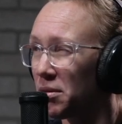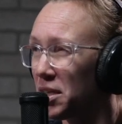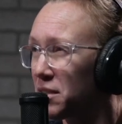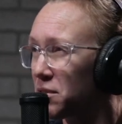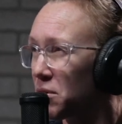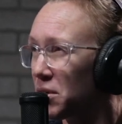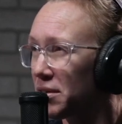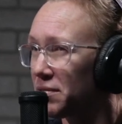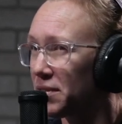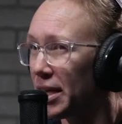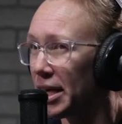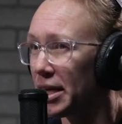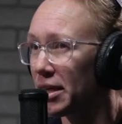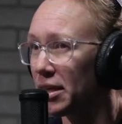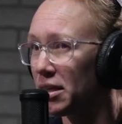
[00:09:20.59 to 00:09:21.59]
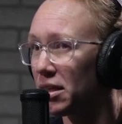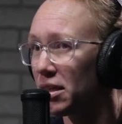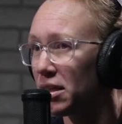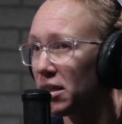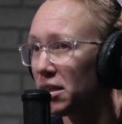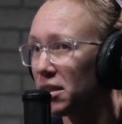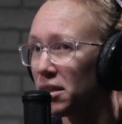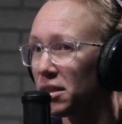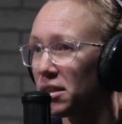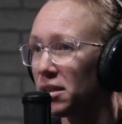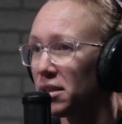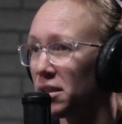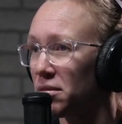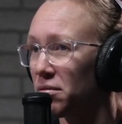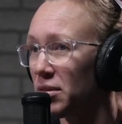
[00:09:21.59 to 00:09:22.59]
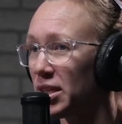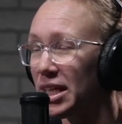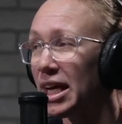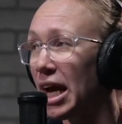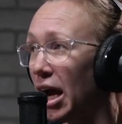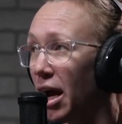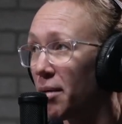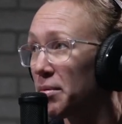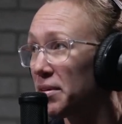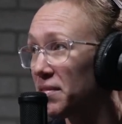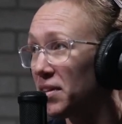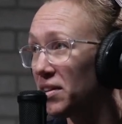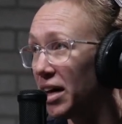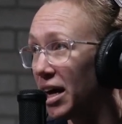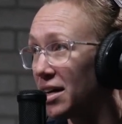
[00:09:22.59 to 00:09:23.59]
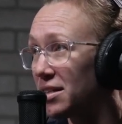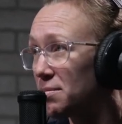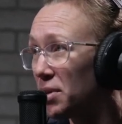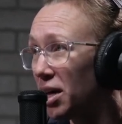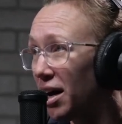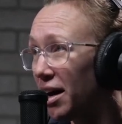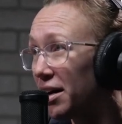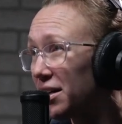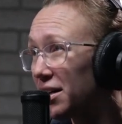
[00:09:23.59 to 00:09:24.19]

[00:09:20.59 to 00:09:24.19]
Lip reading: any sort of like recap of the last block?